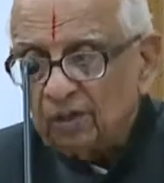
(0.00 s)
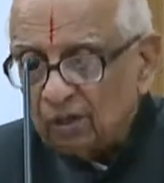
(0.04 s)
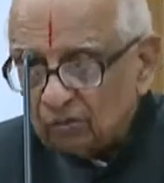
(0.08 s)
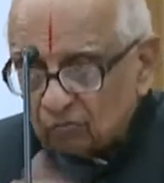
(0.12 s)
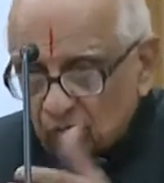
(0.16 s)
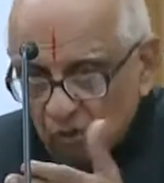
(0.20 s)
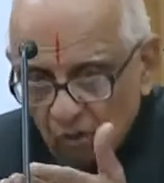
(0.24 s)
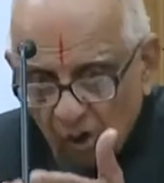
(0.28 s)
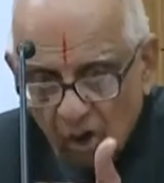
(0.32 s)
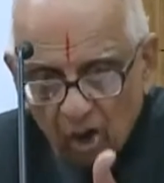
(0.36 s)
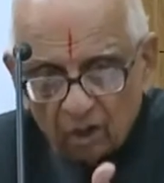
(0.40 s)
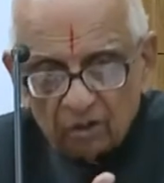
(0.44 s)

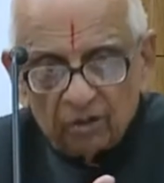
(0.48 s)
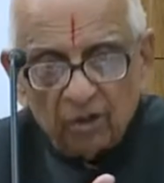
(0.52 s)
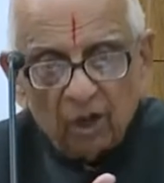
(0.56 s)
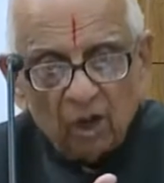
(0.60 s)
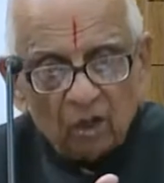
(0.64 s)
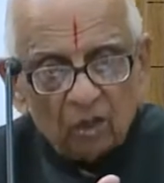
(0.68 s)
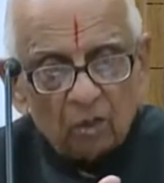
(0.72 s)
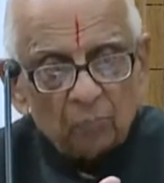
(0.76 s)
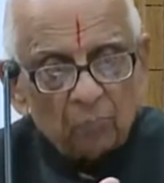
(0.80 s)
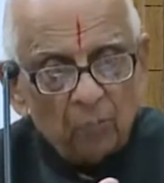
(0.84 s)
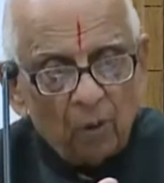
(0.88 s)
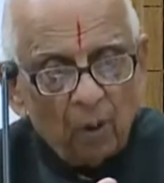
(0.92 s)
There's a law
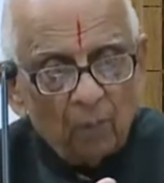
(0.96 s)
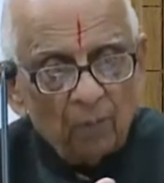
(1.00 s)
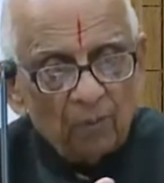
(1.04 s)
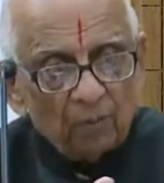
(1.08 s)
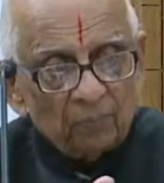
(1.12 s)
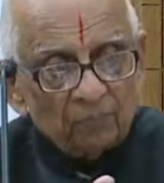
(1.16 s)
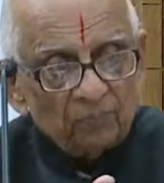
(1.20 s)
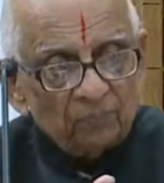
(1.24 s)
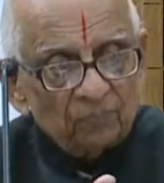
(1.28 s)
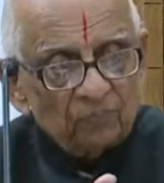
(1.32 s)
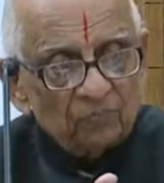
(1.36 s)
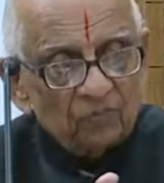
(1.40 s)
and
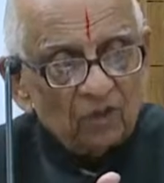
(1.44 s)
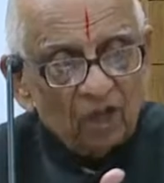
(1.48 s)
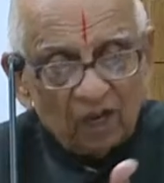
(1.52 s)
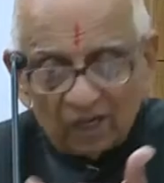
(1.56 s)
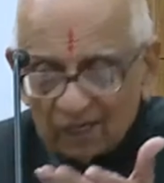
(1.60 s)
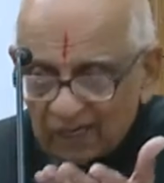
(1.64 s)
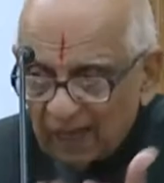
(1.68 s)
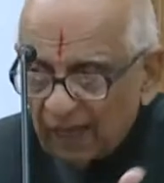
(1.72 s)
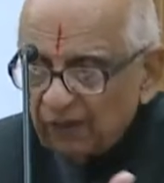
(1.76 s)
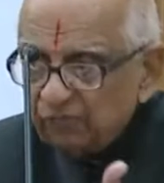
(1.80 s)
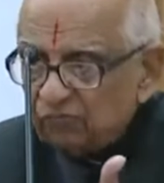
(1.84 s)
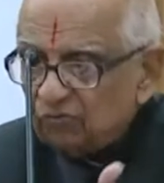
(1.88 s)
problem.
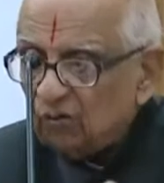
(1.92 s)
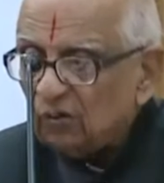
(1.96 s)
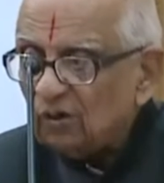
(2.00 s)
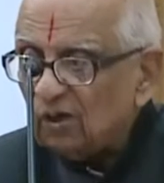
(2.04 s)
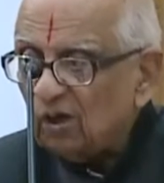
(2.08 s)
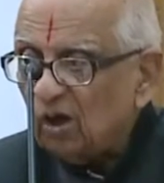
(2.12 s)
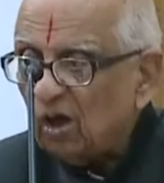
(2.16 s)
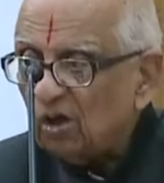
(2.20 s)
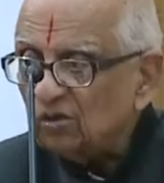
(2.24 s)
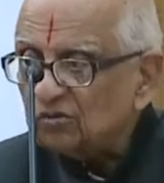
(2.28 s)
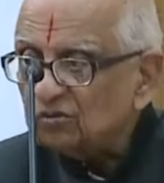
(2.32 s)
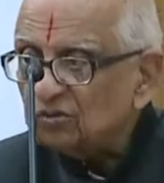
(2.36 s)
Lives
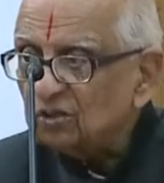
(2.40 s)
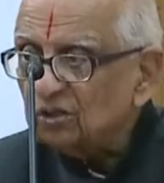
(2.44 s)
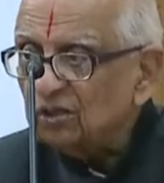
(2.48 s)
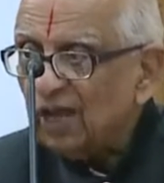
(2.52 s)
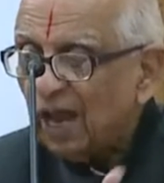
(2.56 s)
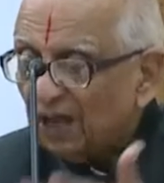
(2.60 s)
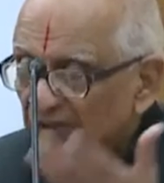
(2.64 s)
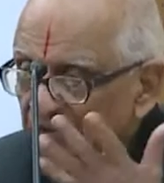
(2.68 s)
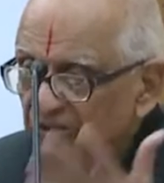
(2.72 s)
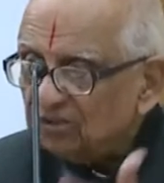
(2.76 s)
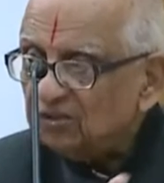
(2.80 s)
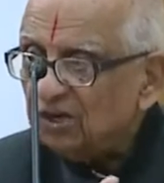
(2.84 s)
were lost,
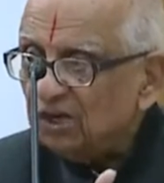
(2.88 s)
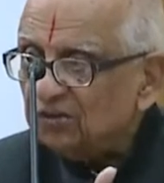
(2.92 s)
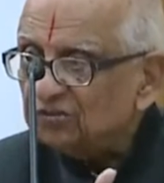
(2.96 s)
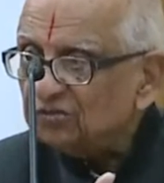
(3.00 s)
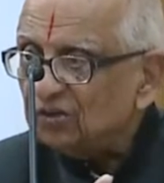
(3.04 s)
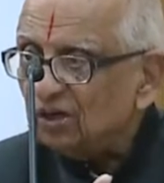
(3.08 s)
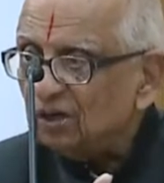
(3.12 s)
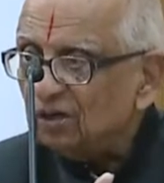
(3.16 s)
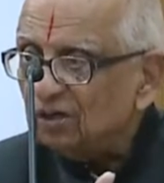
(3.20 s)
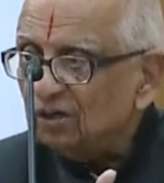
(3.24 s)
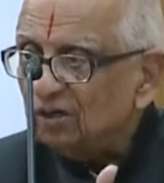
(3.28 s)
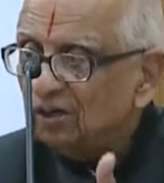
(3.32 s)

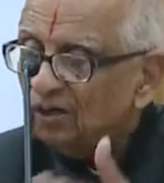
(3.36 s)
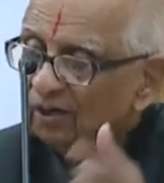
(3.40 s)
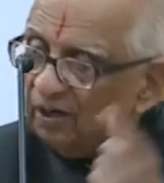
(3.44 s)
agitation.